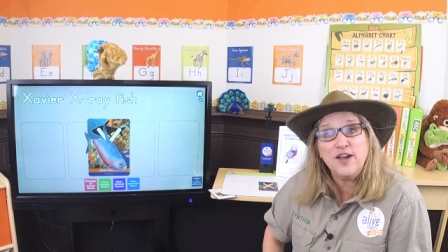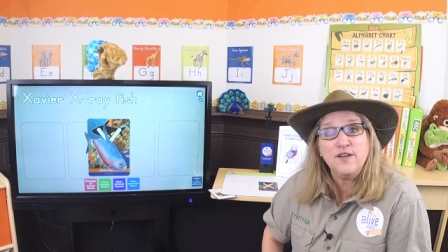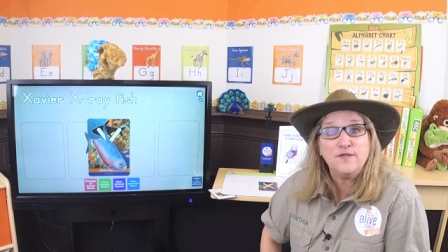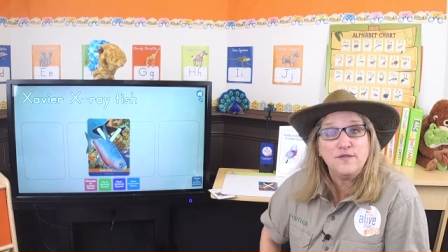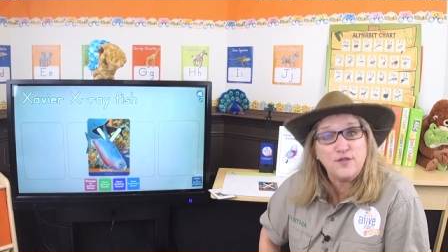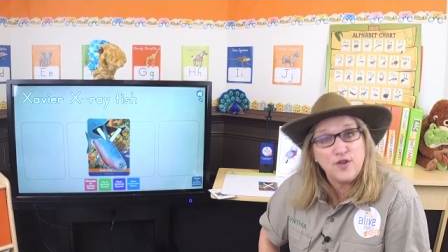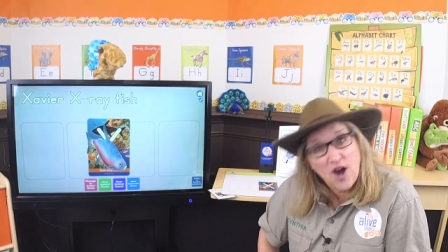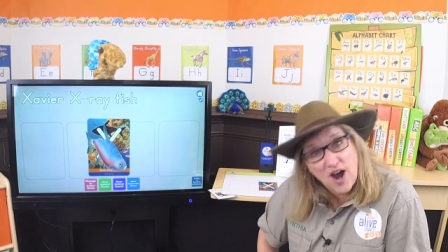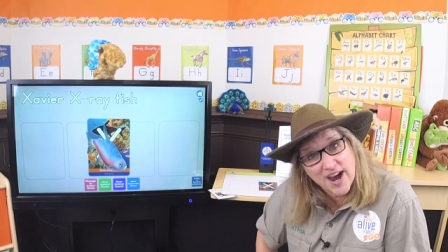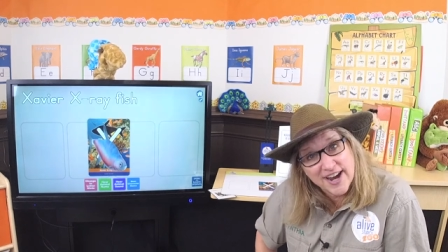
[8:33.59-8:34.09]
a
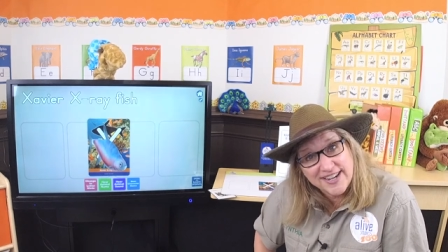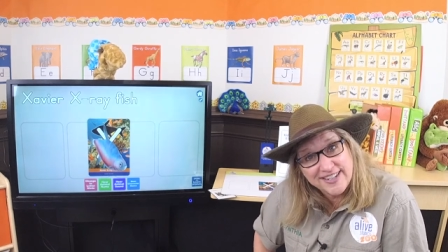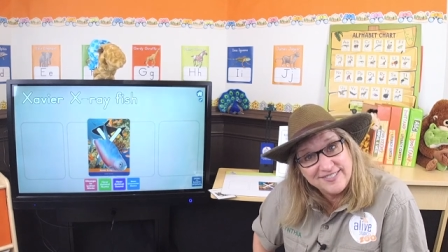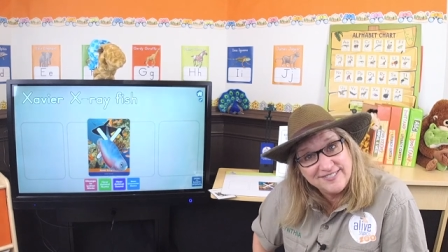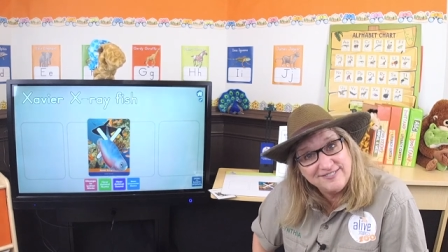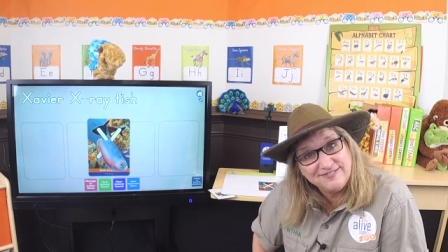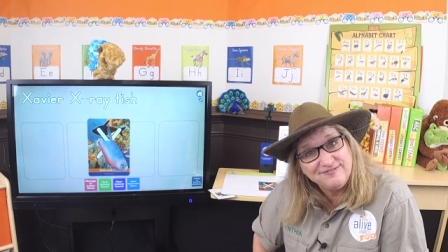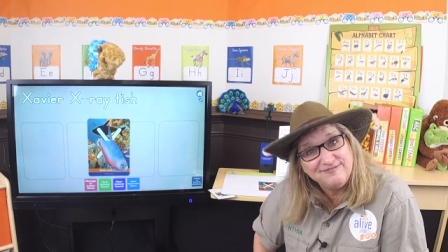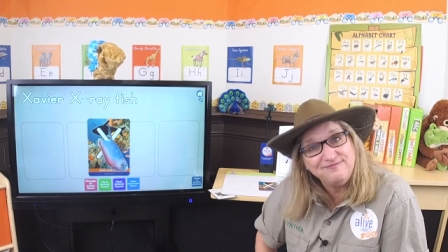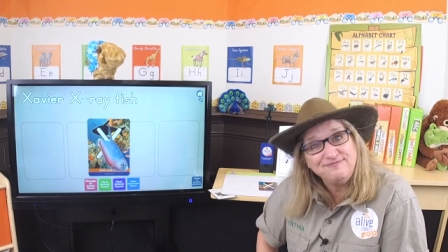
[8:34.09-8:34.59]
fry.
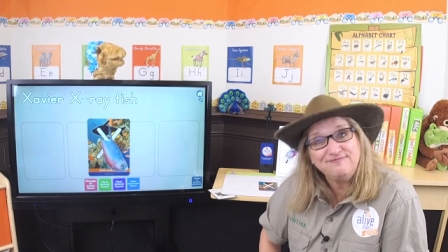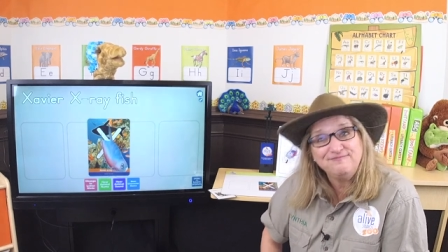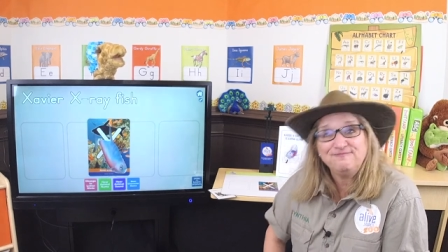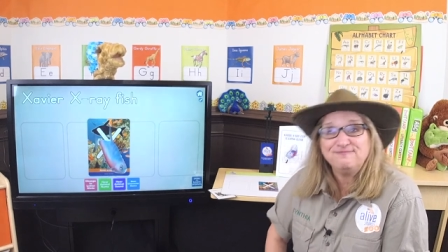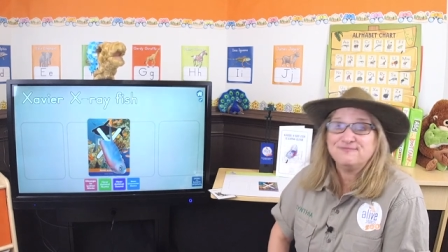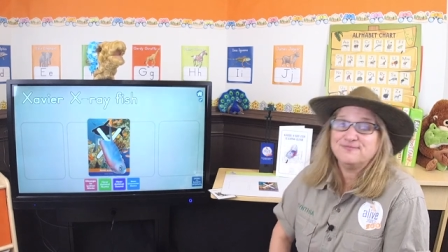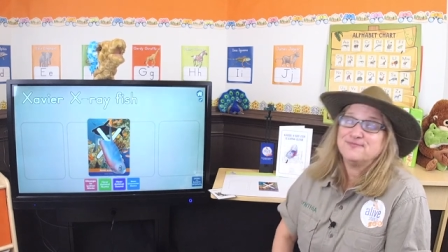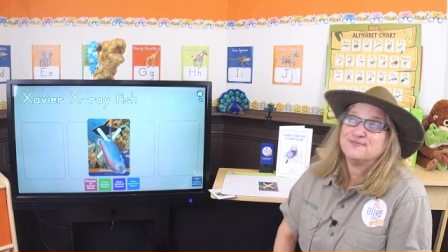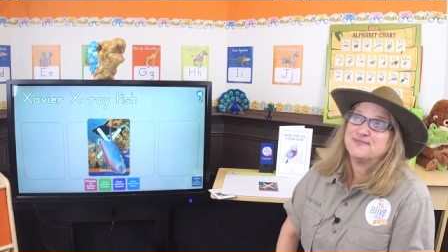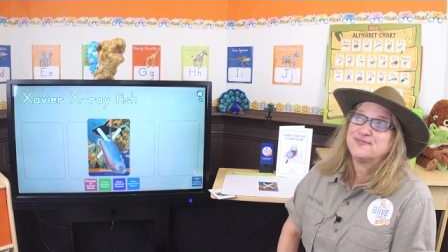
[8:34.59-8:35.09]

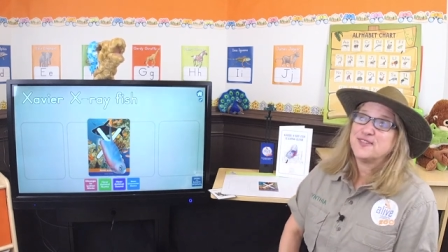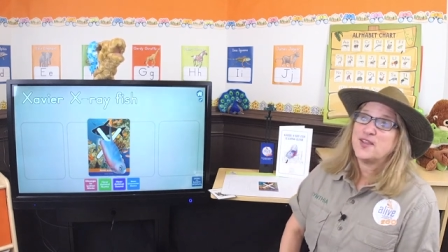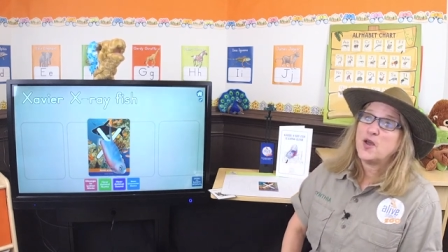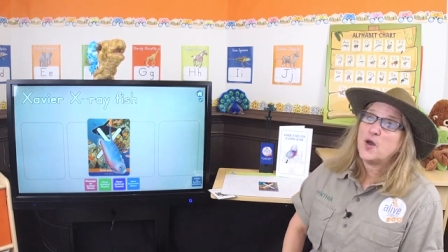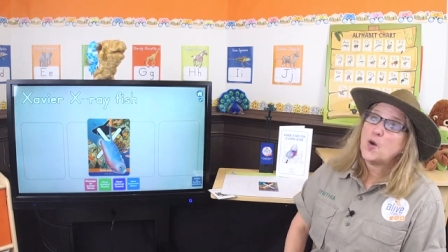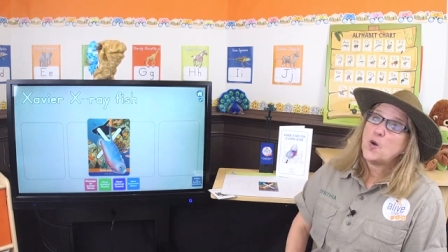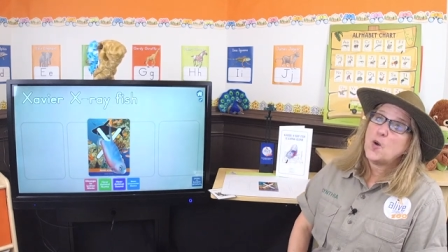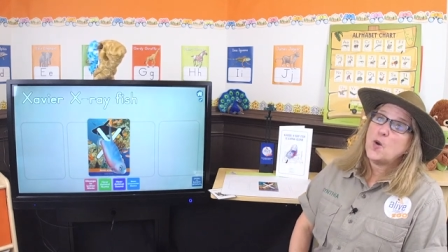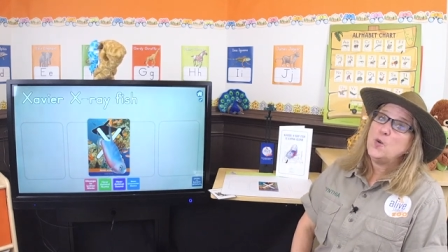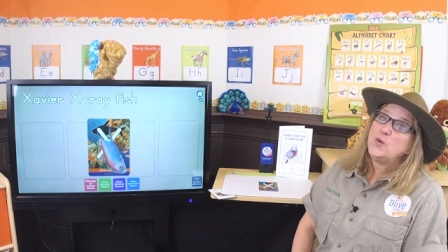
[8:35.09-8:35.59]

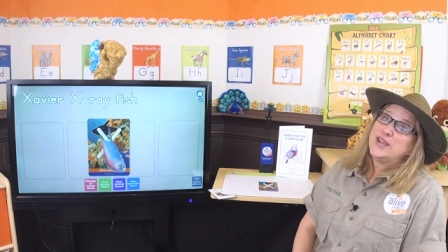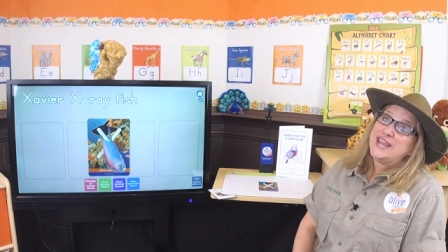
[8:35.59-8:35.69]
Wow.